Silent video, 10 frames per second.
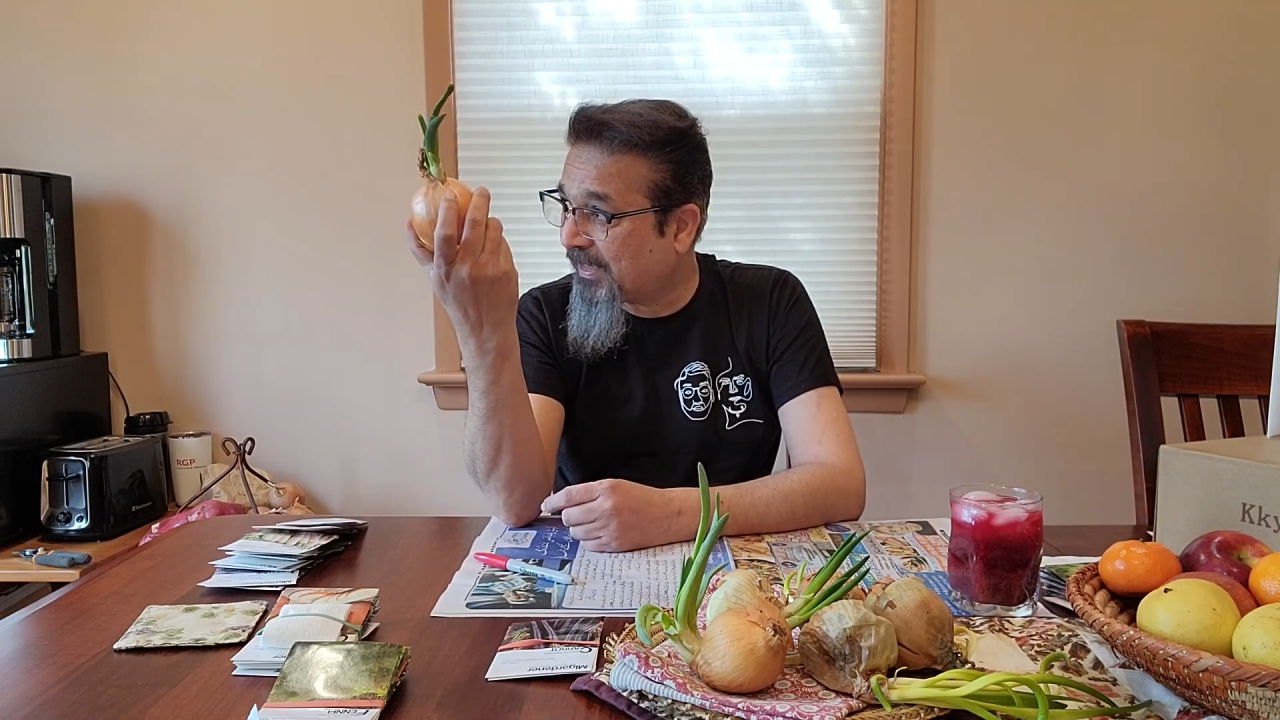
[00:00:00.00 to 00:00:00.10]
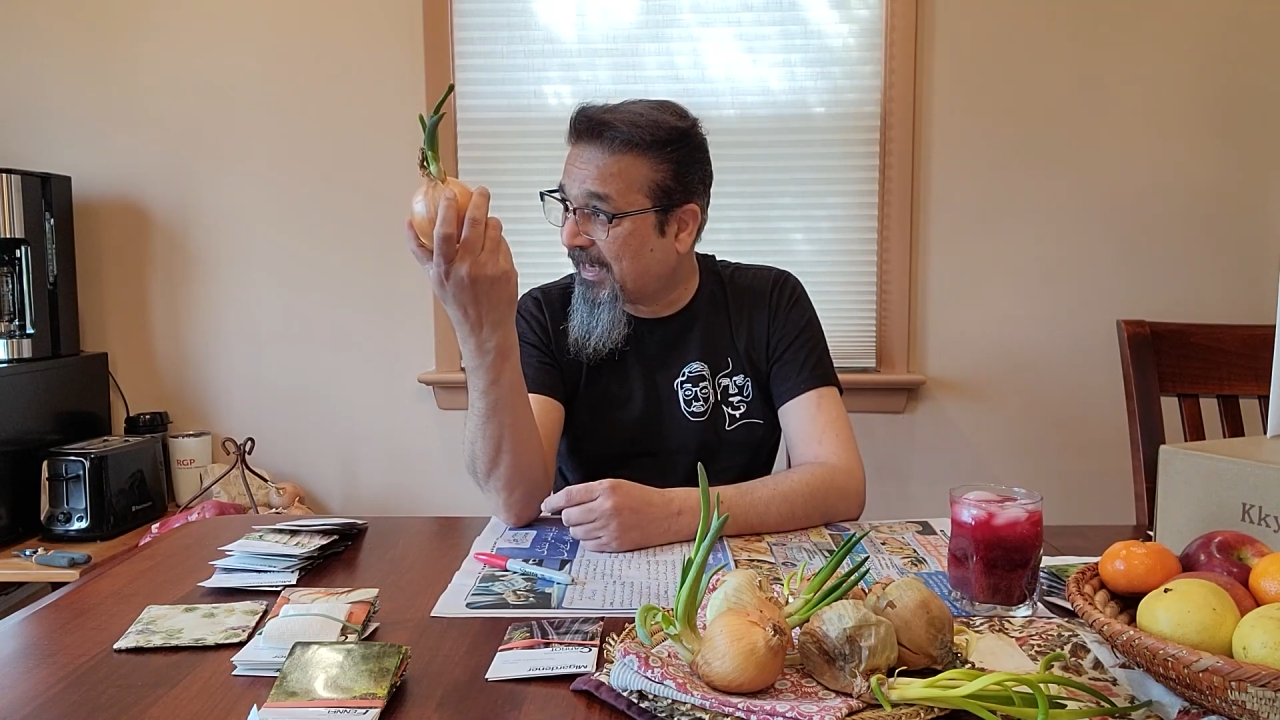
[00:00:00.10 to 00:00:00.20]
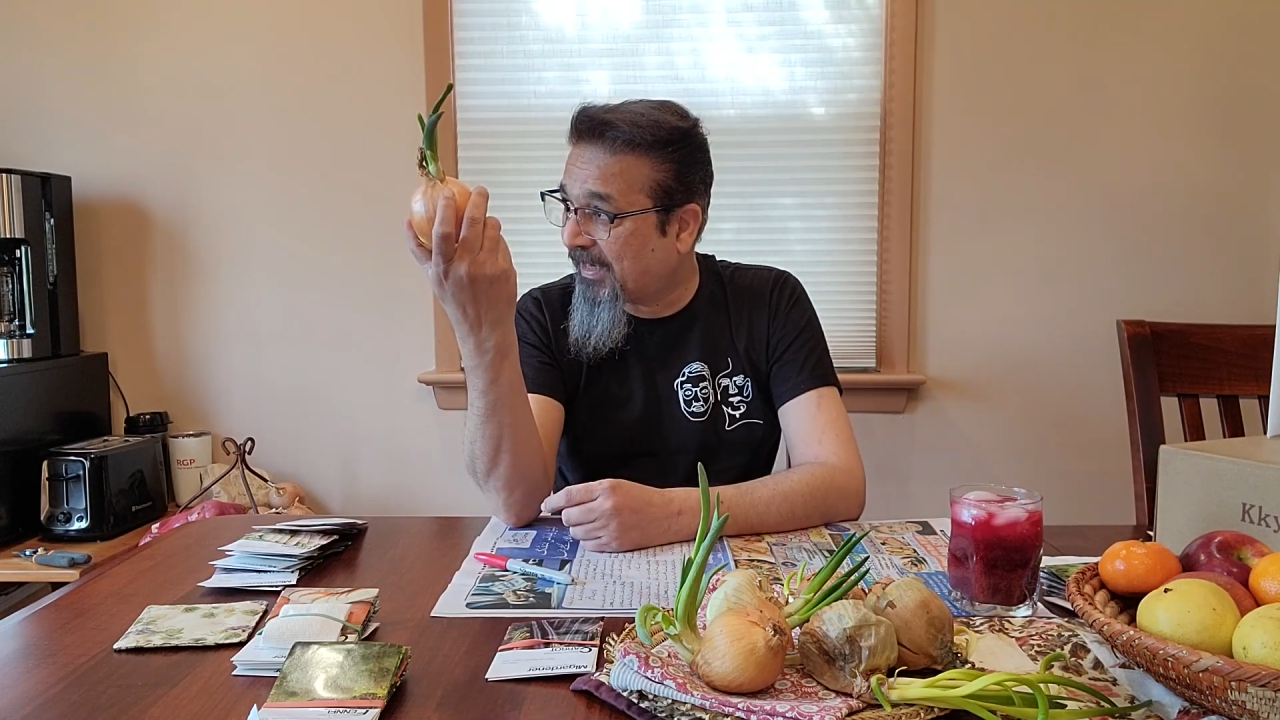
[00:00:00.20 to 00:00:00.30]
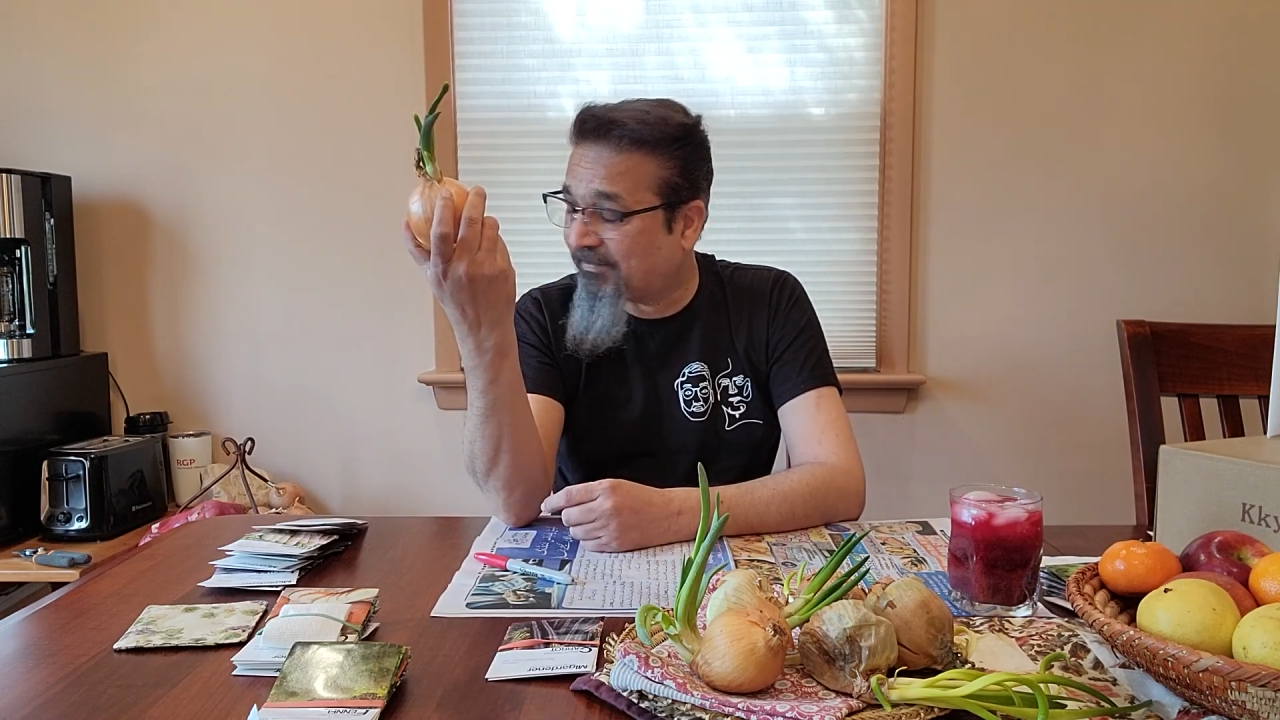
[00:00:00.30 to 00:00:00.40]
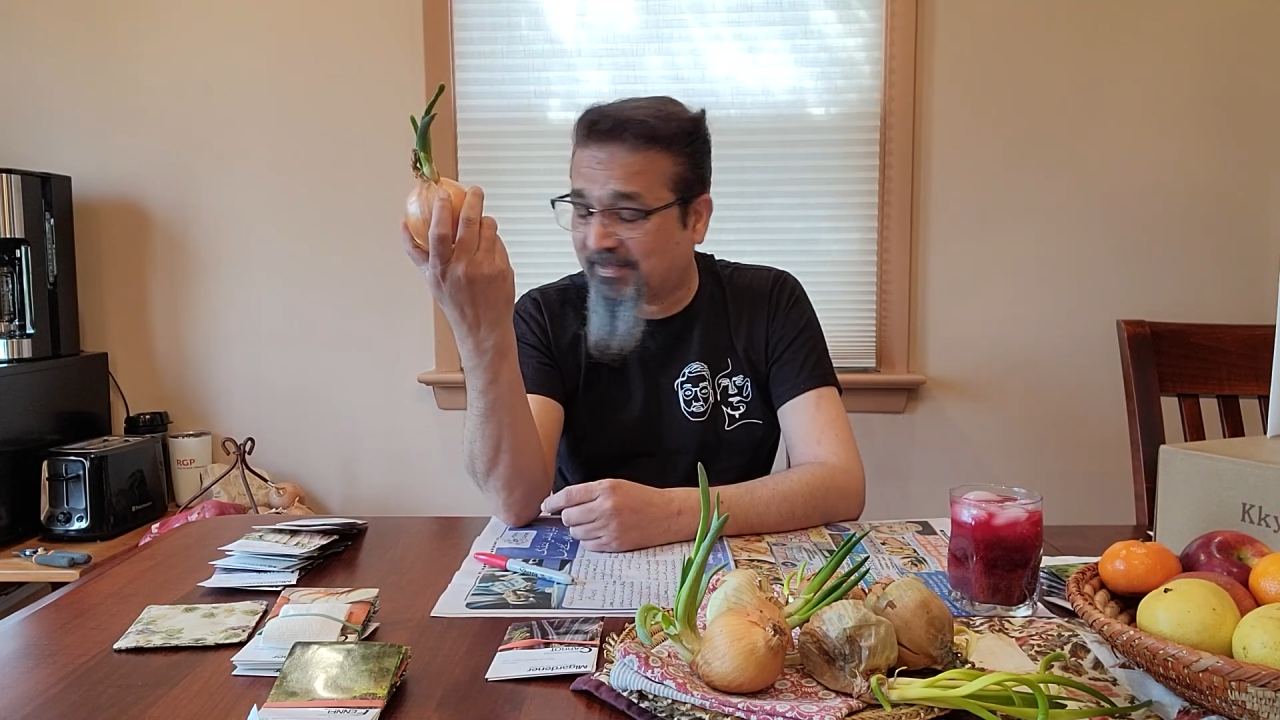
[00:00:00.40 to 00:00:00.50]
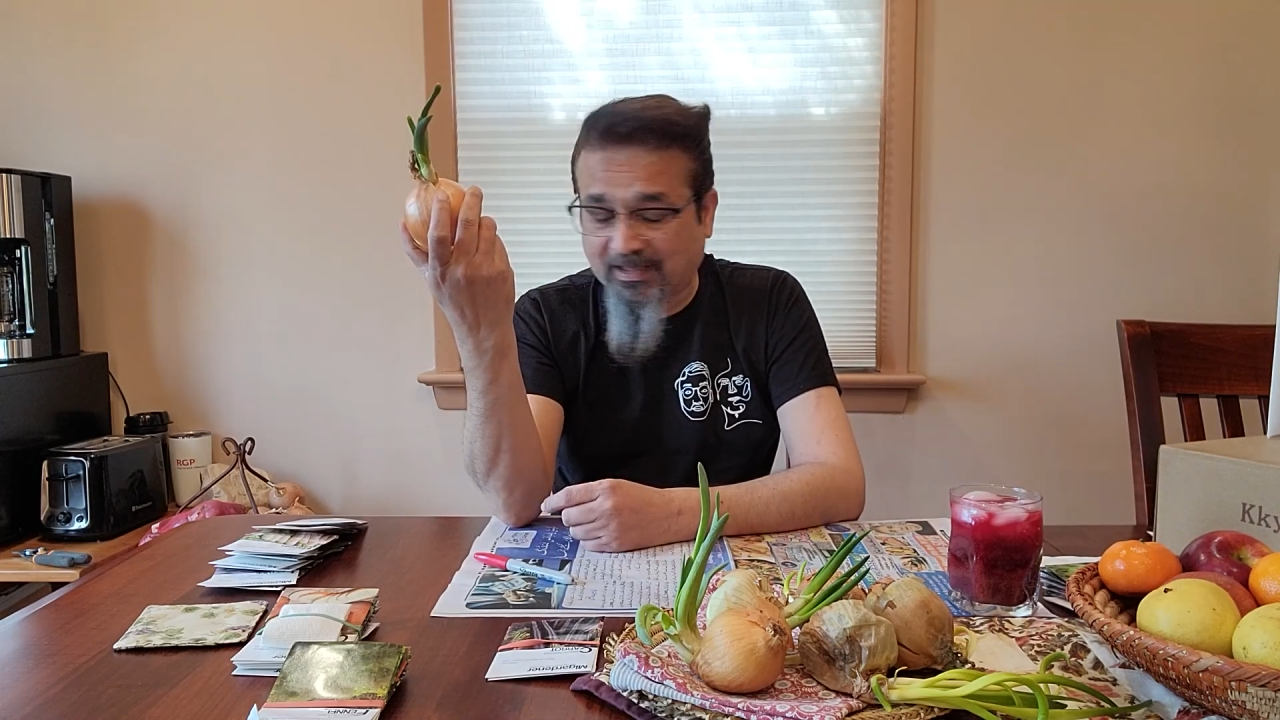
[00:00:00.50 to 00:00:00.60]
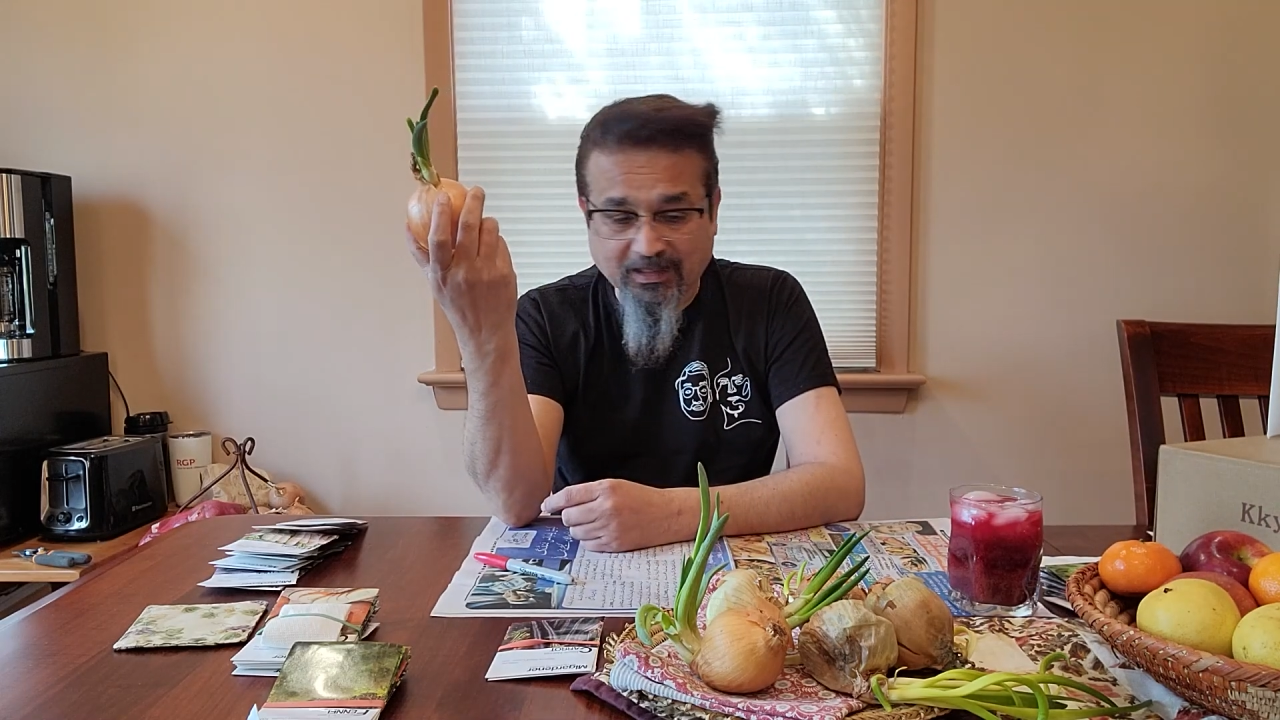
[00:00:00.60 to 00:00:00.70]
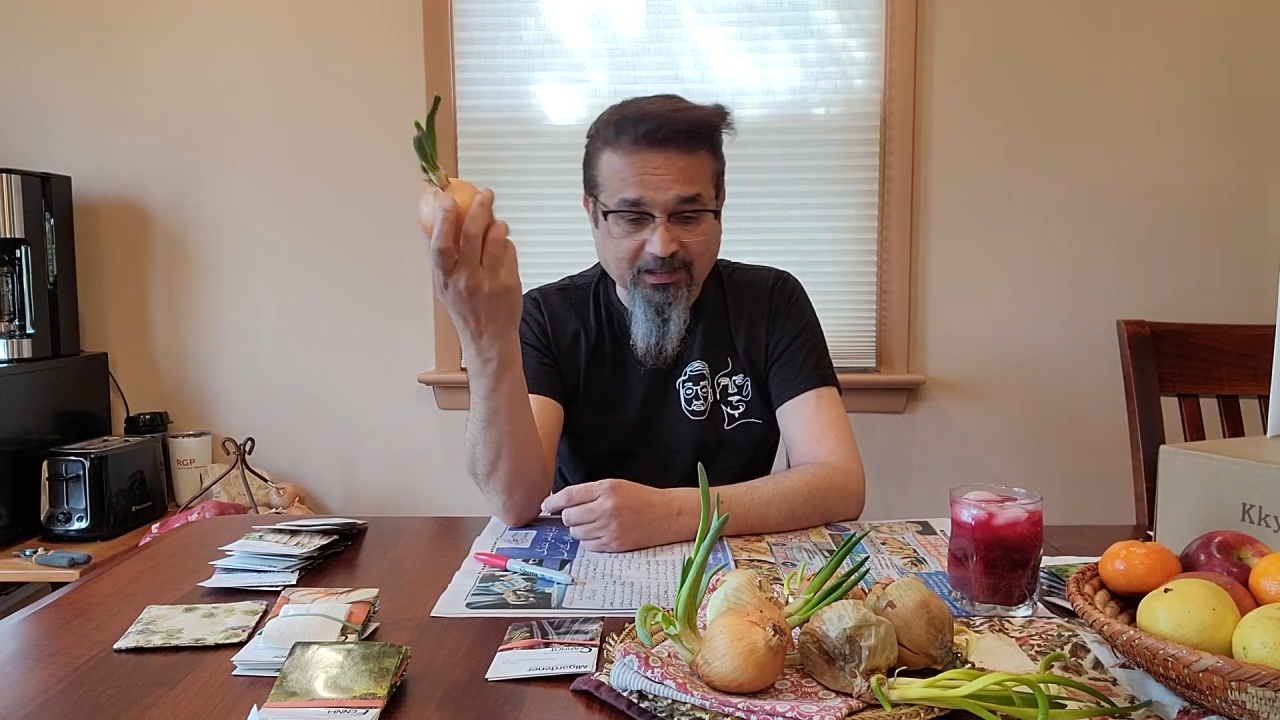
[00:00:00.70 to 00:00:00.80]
have an